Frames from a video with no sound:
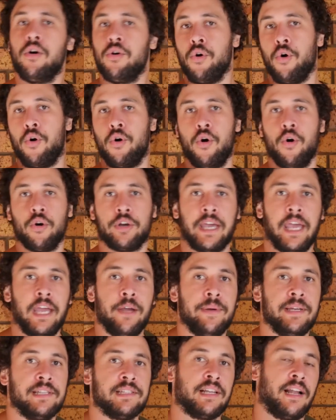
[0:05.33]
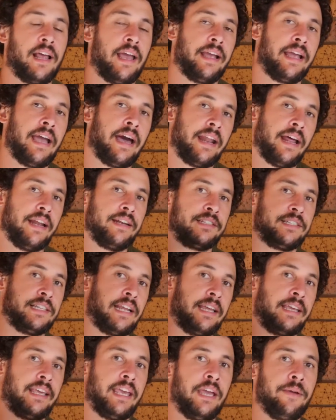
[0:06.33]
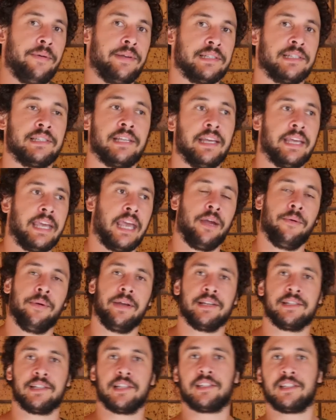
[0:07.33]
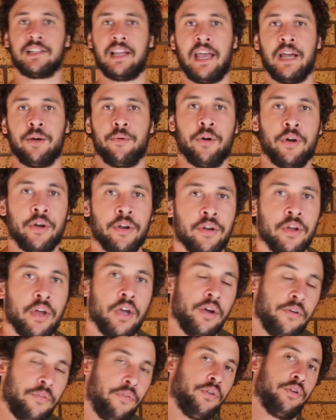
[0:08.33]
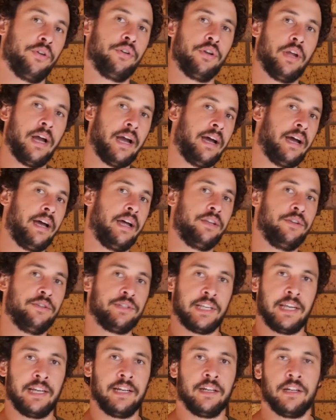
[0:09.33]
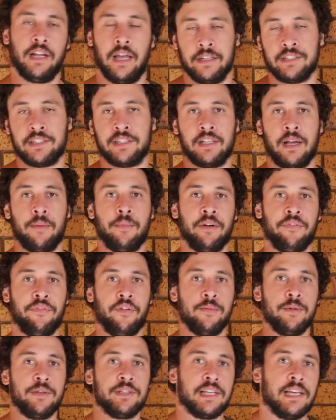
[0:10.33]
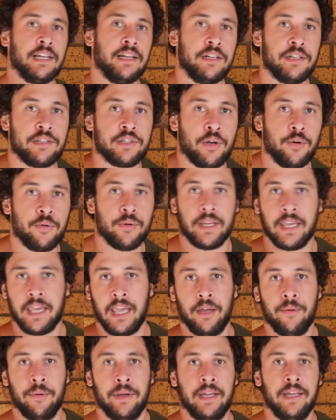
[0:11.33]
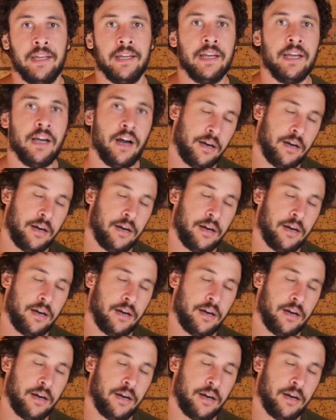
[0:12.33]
Or Kiwi slang, how to understand Kiwi. See, Kiwi is a slang word for New Zealand, like someone from New Zealand is called a Kiwi.